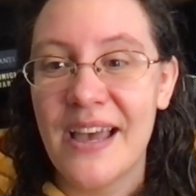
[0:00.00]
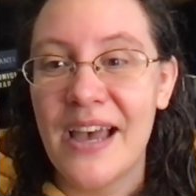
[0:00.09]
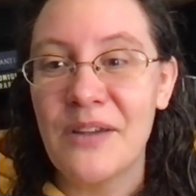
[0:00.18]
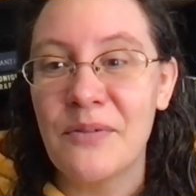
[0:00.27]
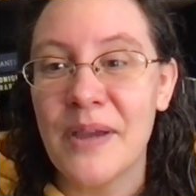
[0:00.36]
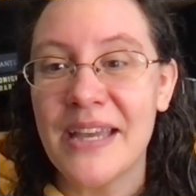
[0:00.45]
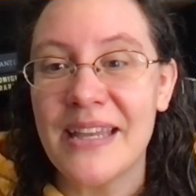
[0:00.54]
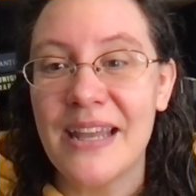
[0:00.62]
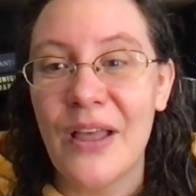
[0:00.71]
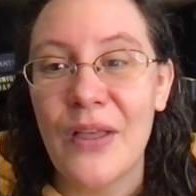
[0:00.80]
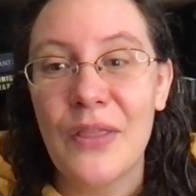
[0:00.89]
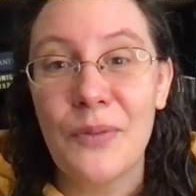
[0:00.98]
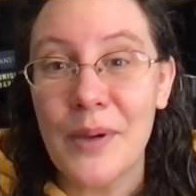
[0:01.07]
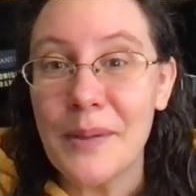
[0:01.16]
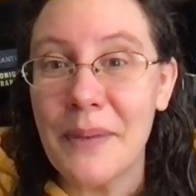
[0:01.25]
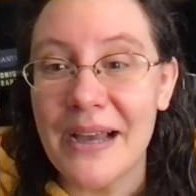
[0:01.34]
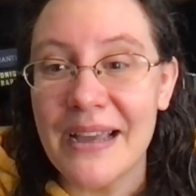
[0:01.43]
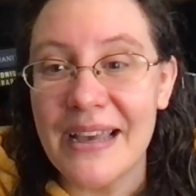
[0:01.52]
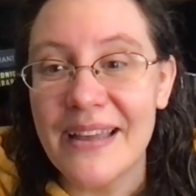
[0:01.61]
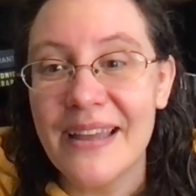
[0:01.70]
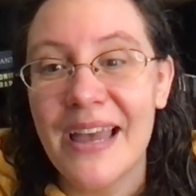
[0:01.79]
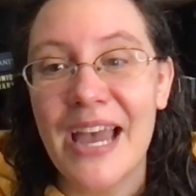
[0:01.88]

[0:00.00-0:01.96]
I read three manga,